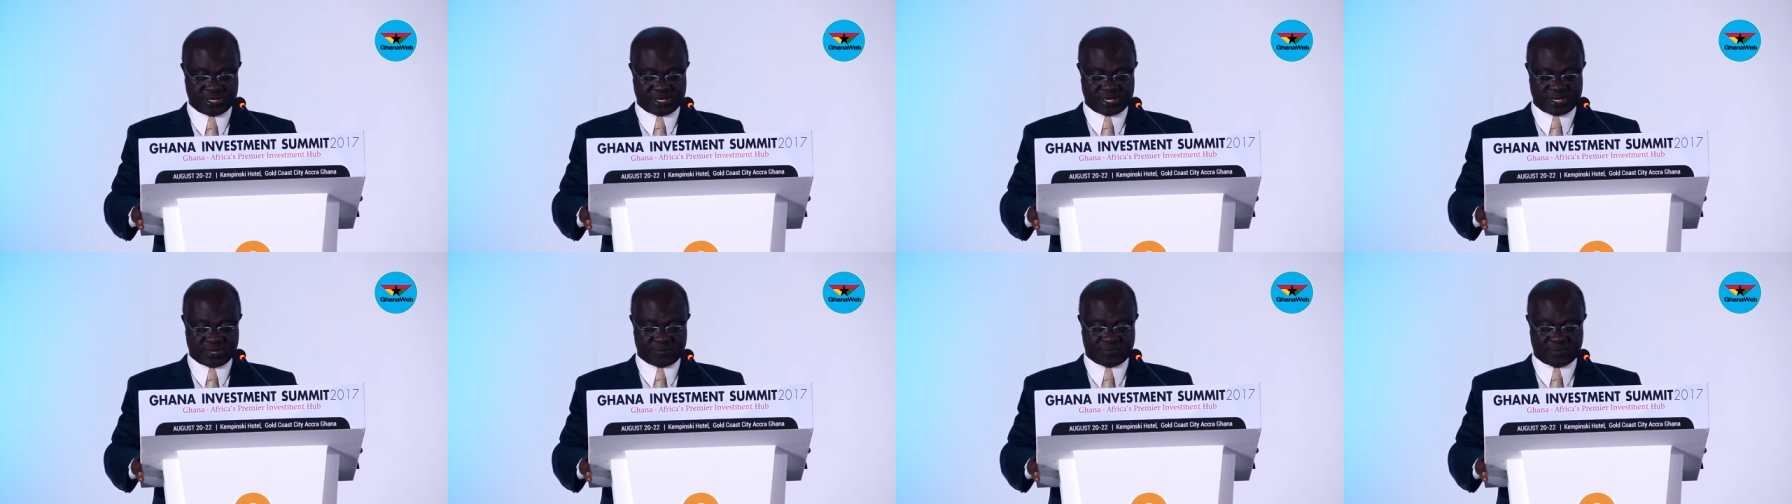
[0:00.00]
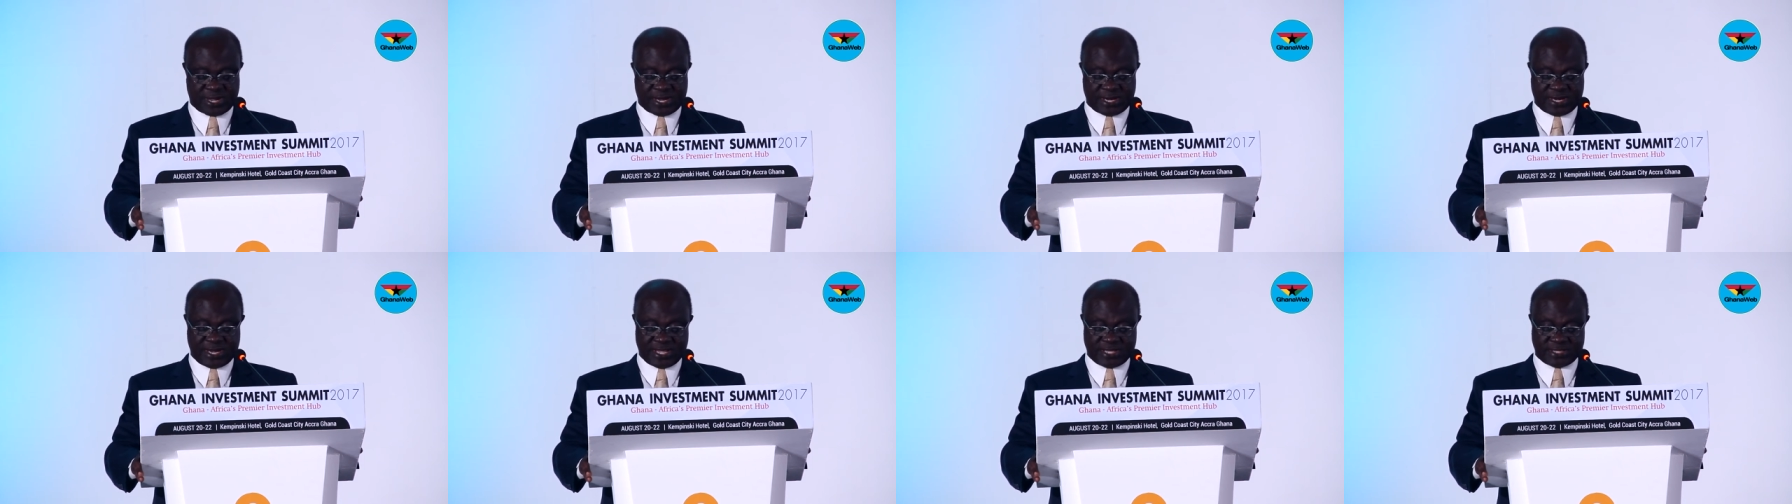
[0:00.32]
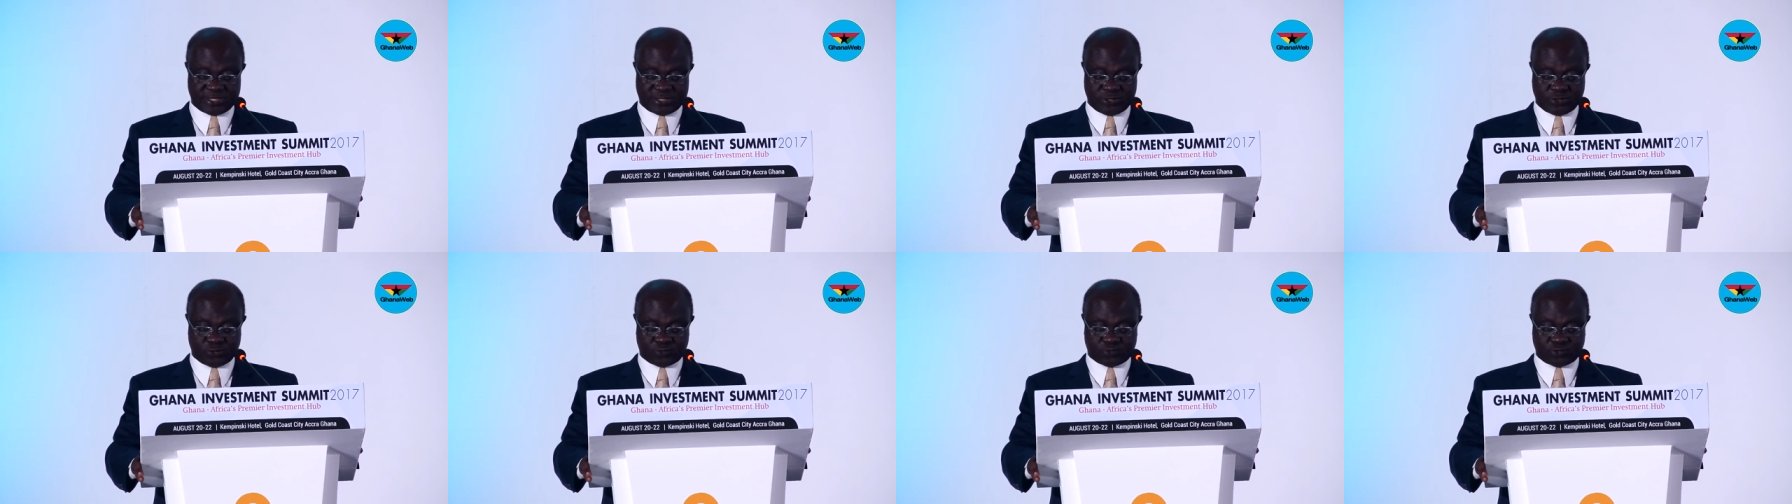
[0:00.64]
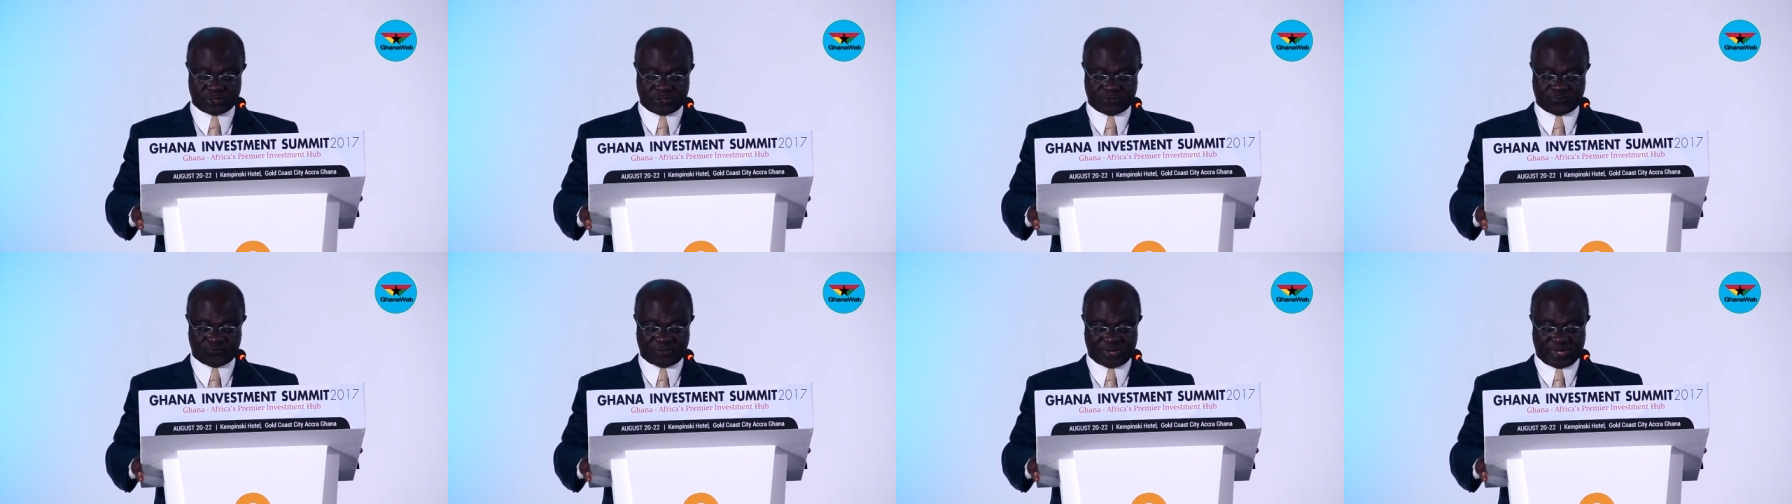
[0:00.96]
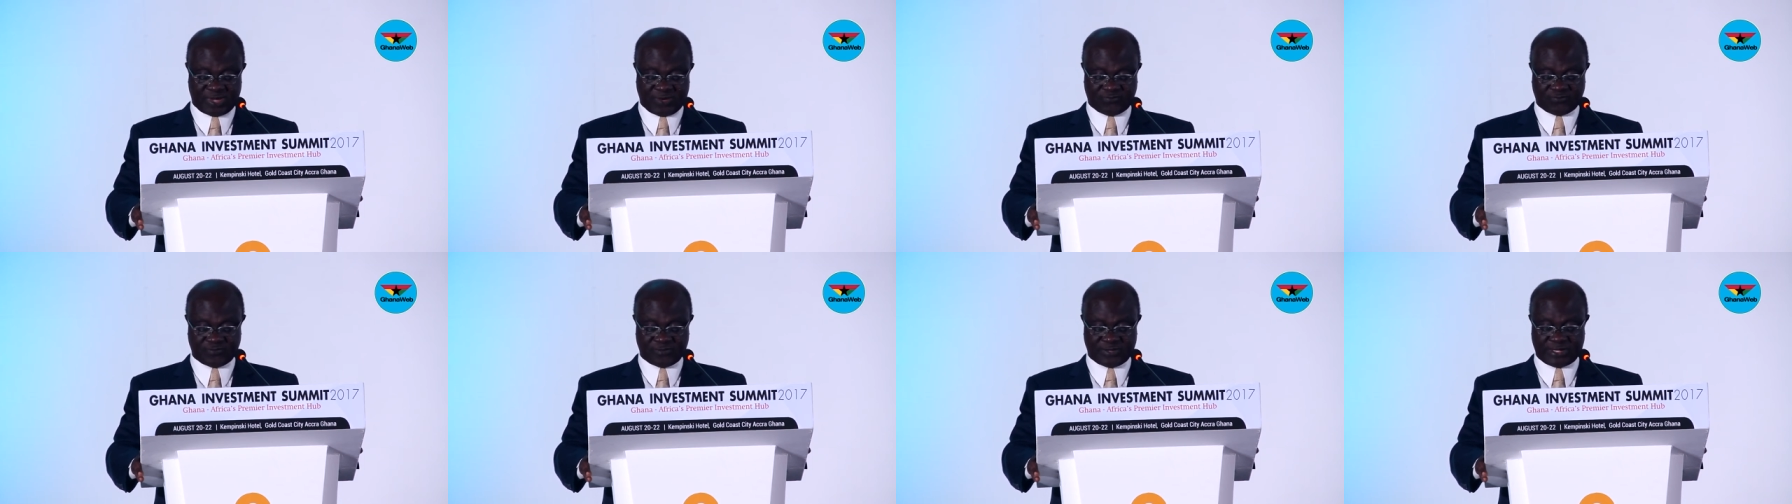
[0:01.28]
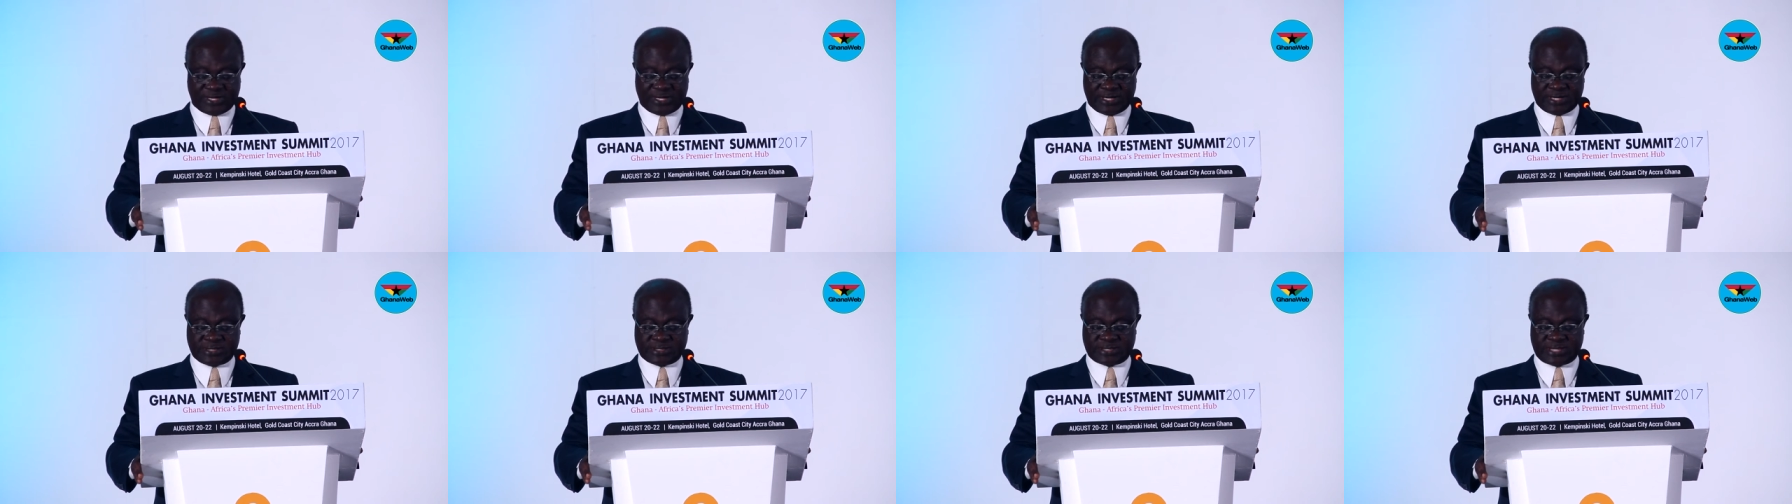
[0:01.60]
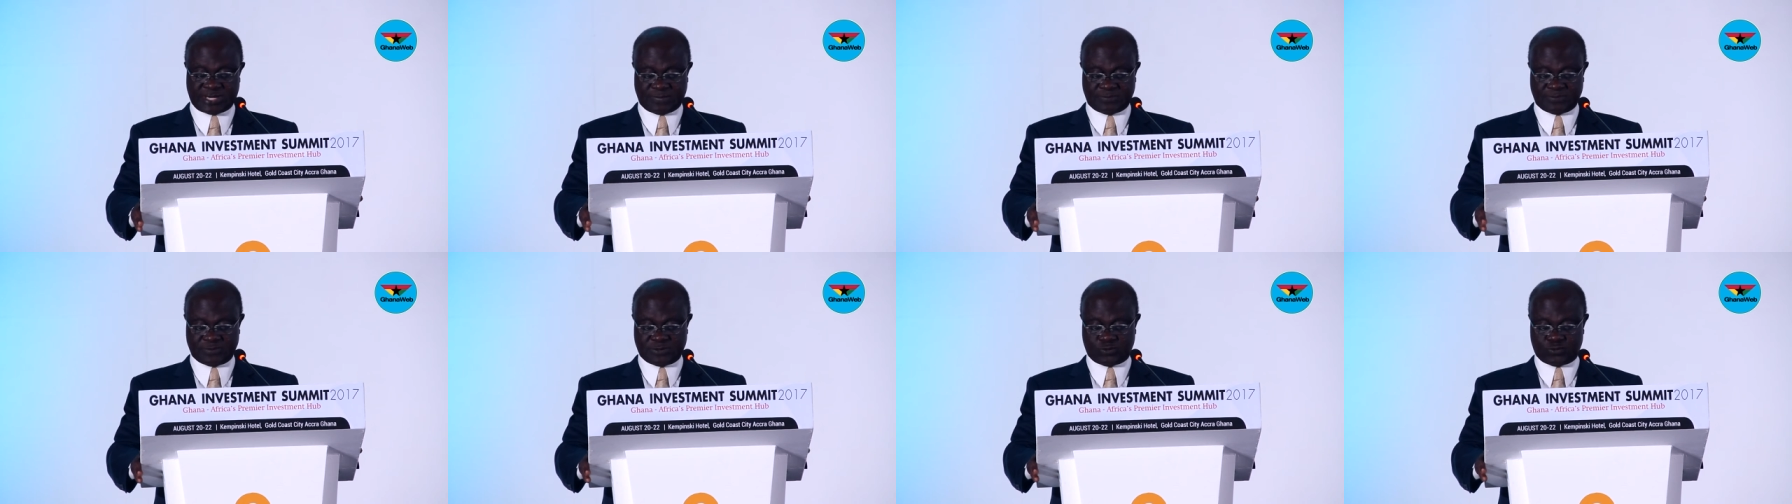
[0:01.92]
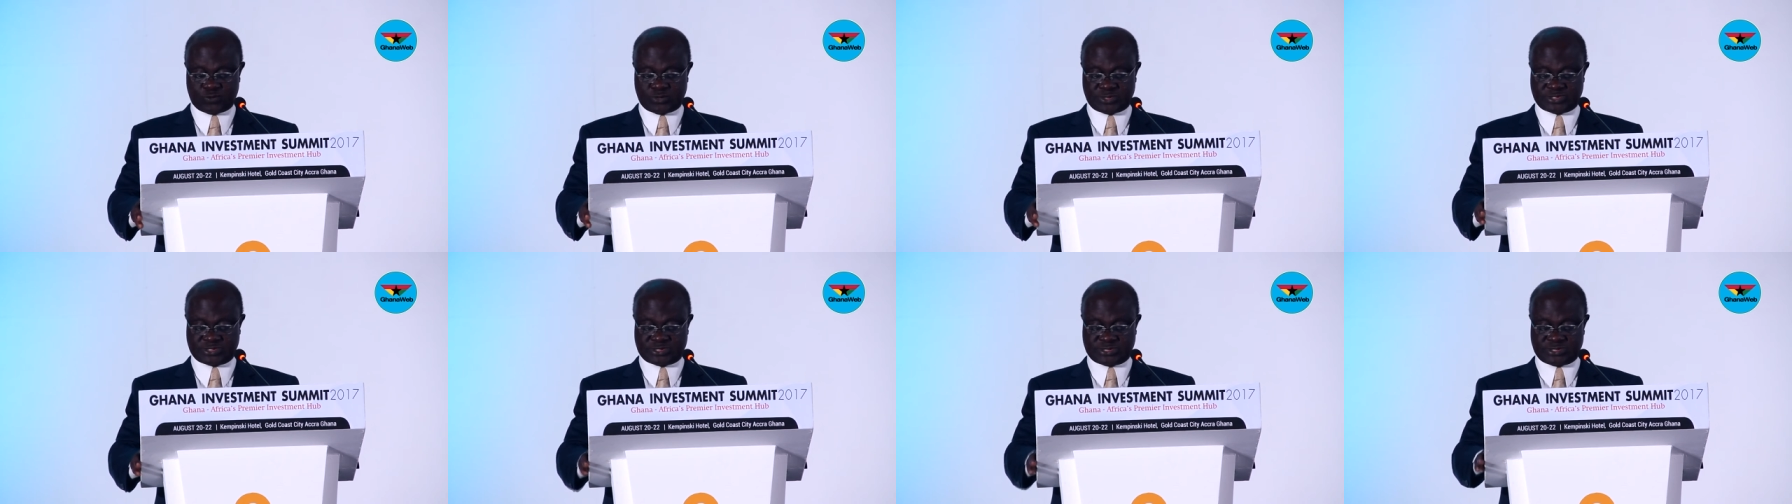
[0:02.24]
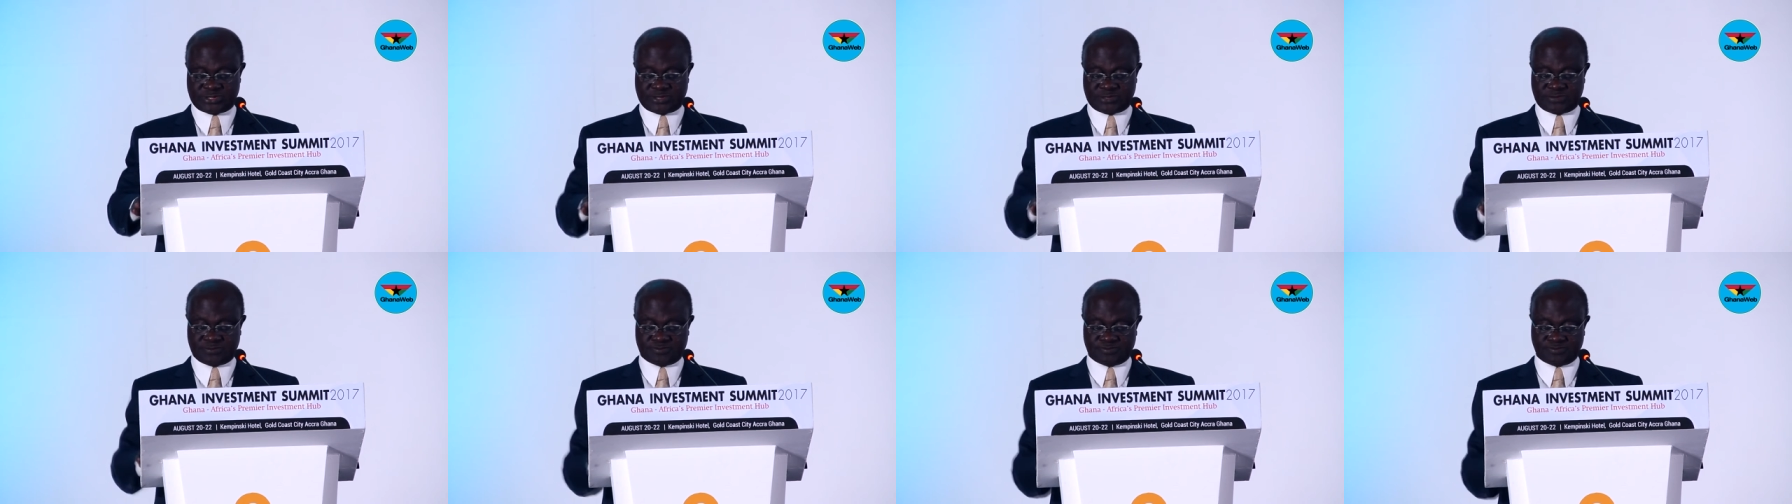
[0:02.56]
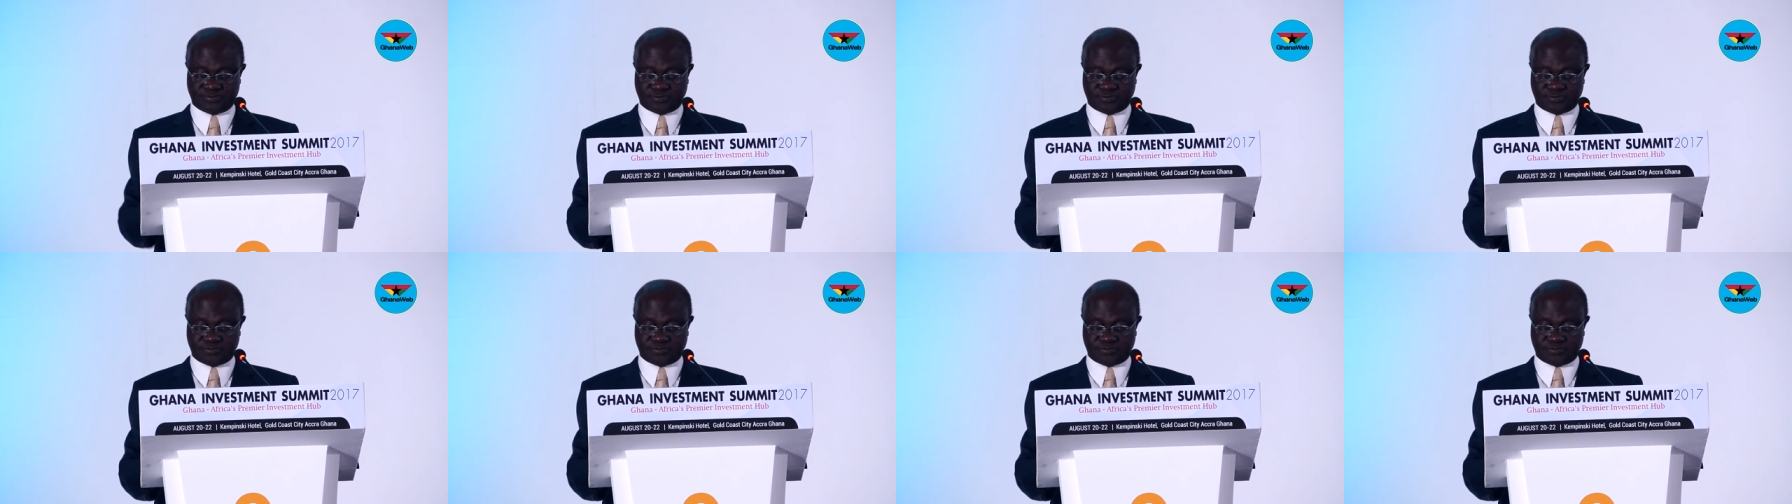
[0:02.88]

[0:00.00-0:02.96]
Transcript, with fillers: and by 1925 linked up the western